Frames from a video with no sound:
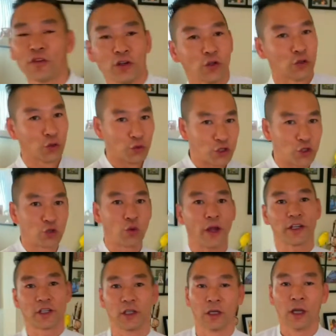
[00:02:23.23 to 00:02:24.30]
you do
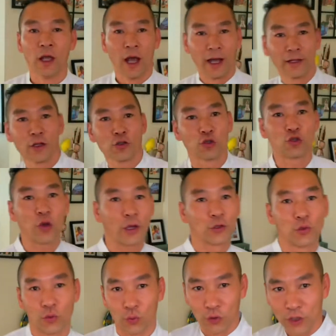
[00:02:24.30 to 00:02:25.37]
stretching, and then you try to
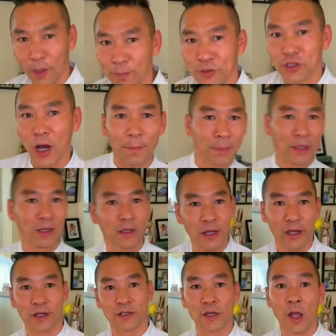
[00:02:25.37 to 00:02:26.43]
do some jumping
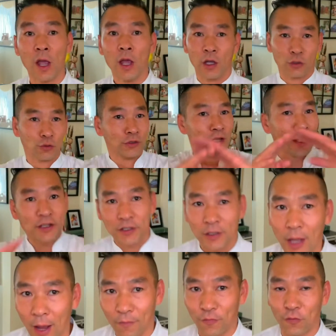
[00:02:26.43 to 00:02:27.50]
kicks. You
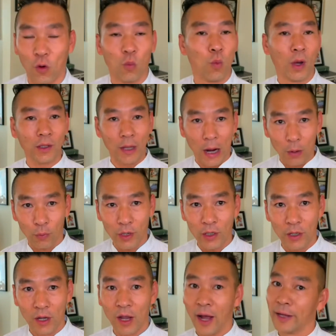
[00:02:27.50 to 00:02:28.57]
non-stop for one hour,
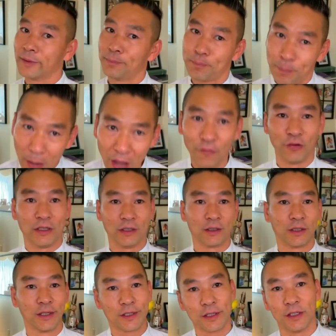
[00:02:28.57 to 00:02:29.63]
and probably
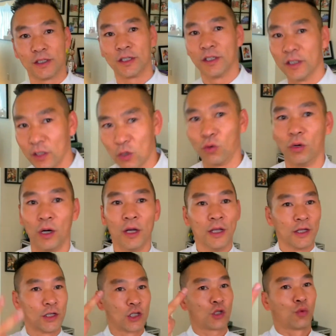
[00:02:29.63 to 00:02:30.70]
this is equal
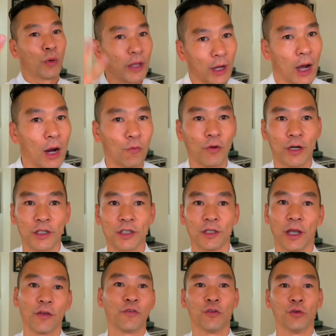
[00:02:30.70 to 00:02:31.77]
three hours
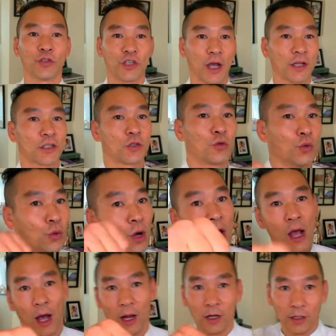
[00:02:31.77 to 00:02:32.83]
if you just do
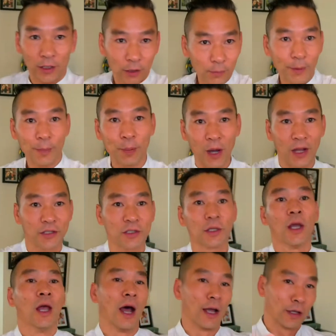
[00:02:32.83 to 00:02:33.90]
a little bit punch
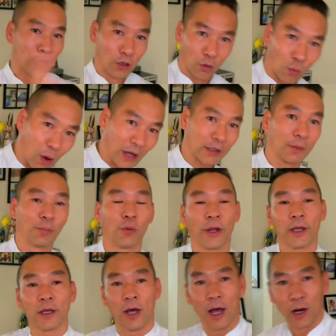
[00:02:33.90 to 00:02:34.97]
and go water
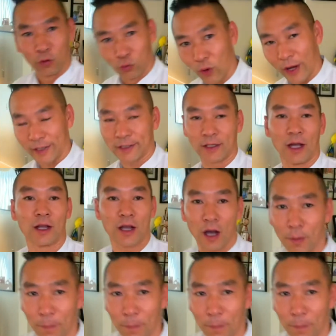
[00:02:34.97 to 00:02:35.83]
break and rest and come